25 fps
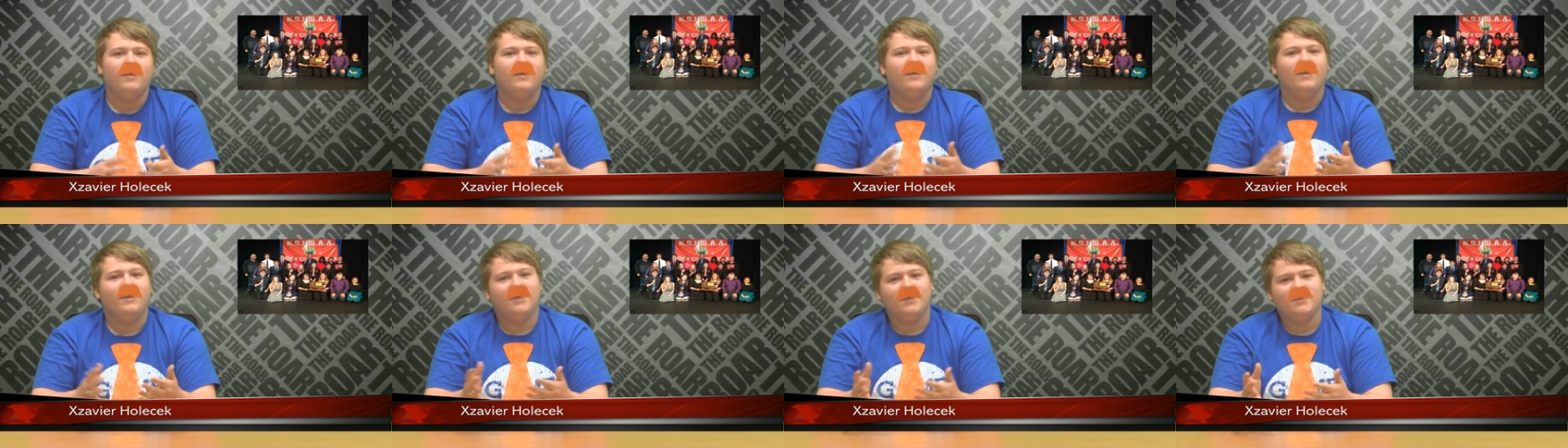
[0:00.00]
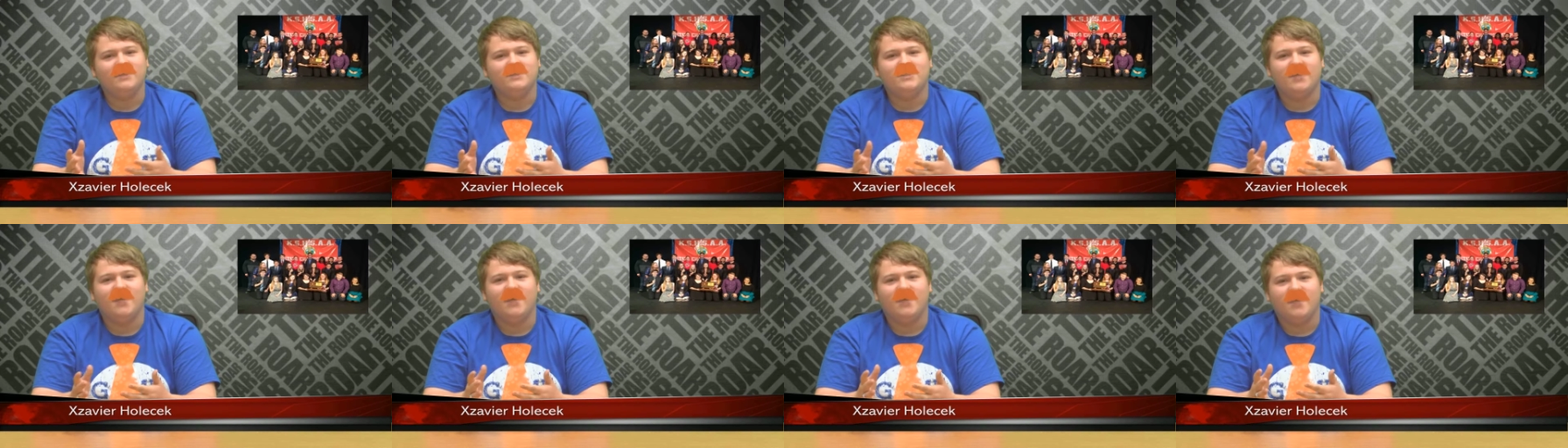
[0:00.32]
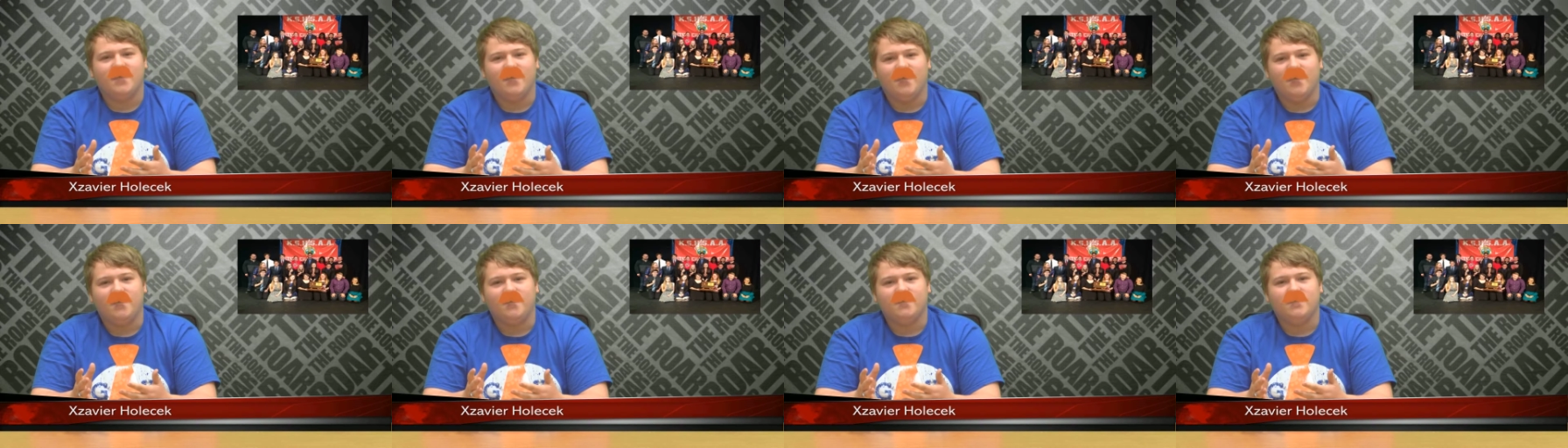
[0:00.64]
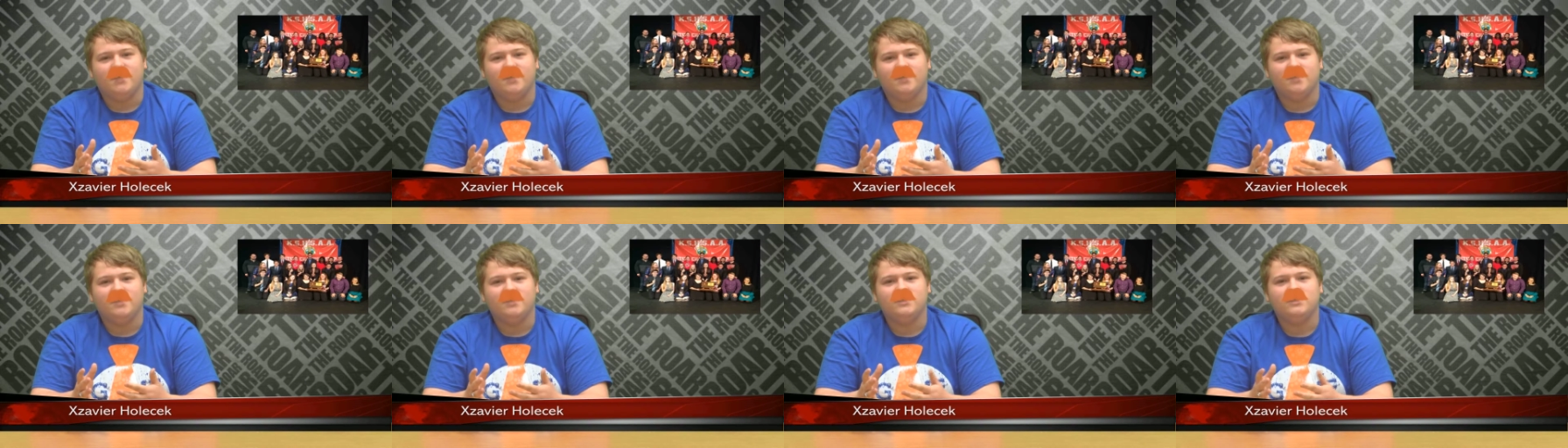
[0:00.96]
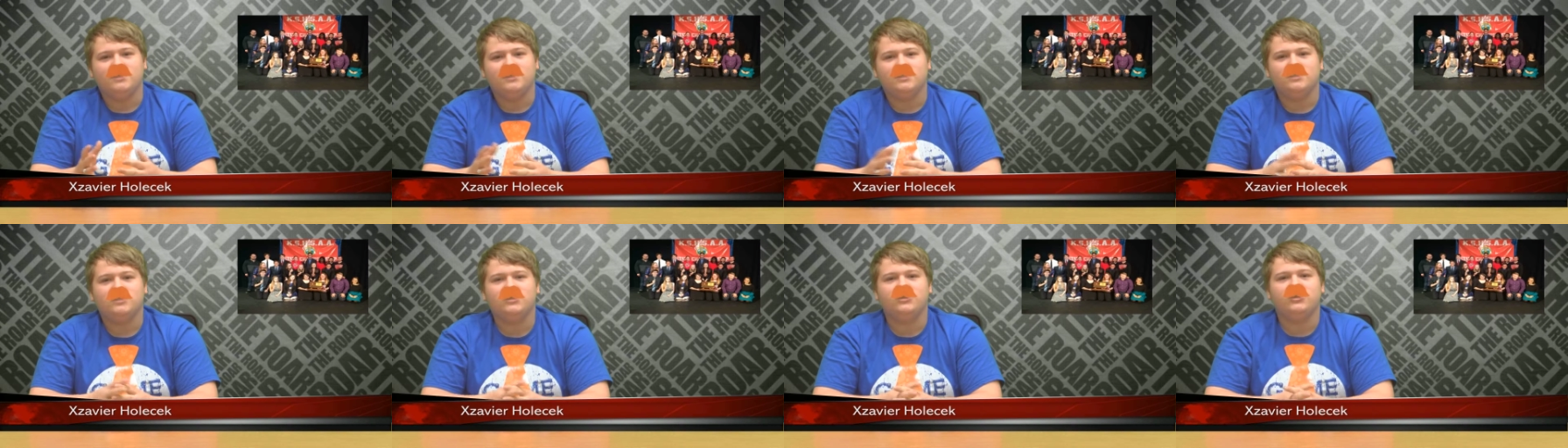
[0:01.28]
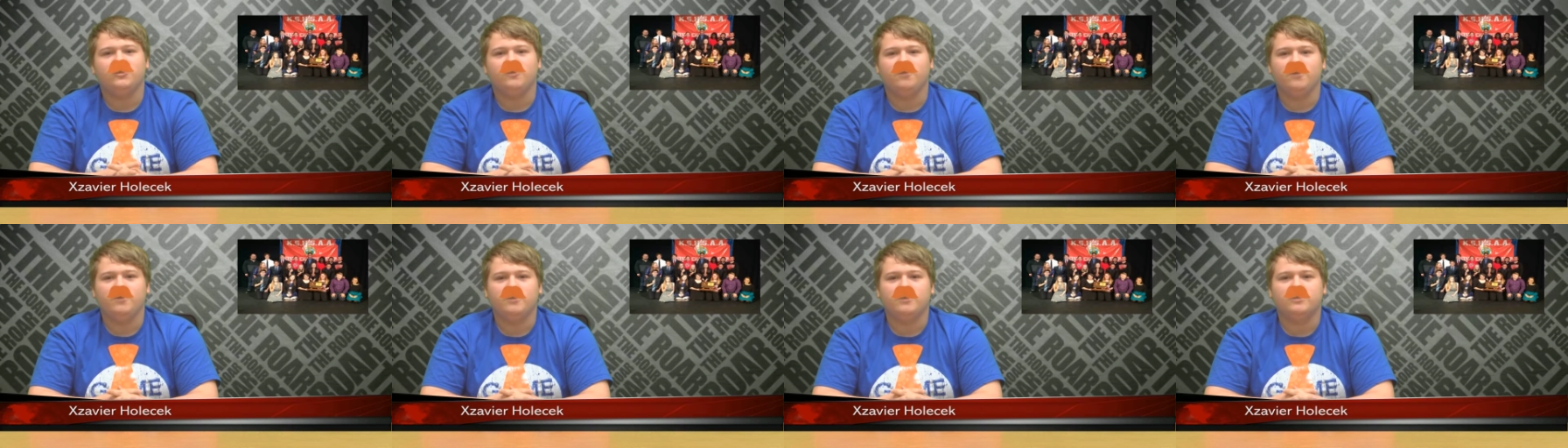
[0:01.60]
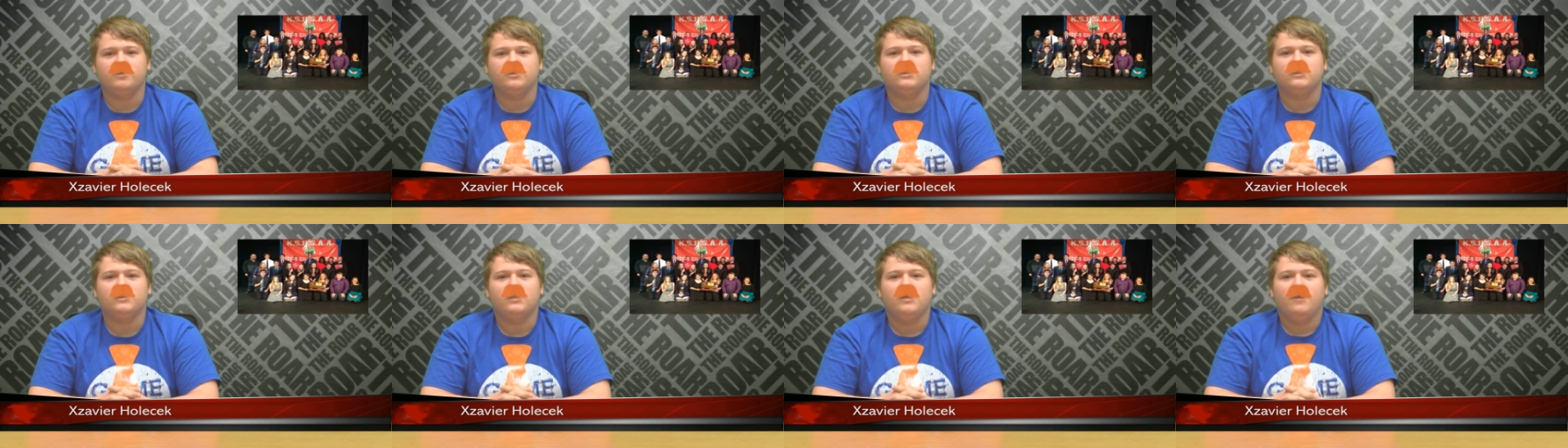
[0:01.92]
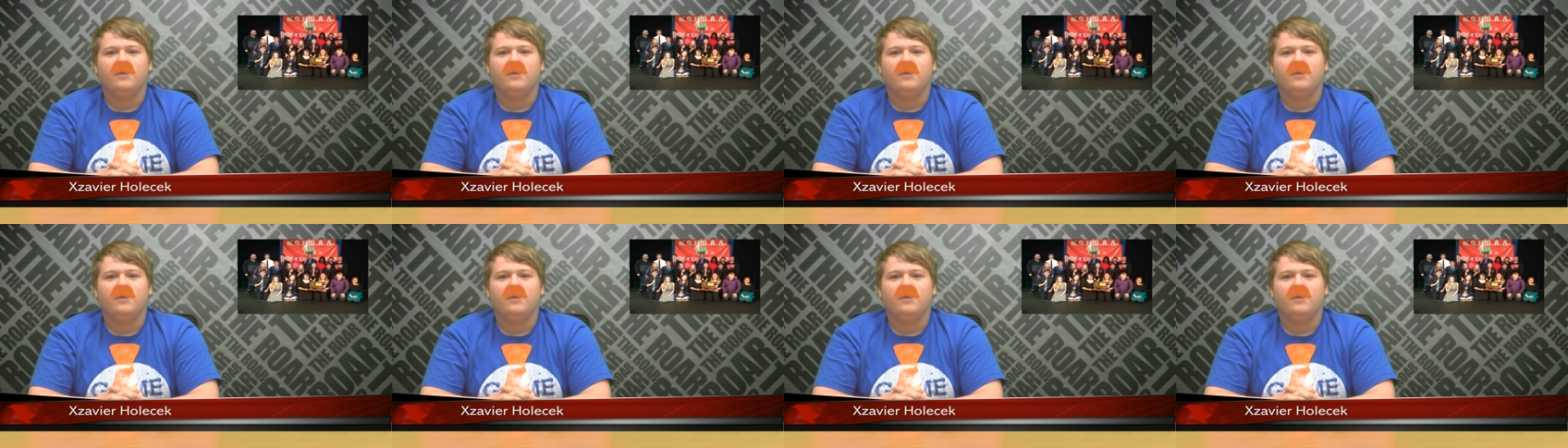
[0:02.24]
and Zach Atkins, juniors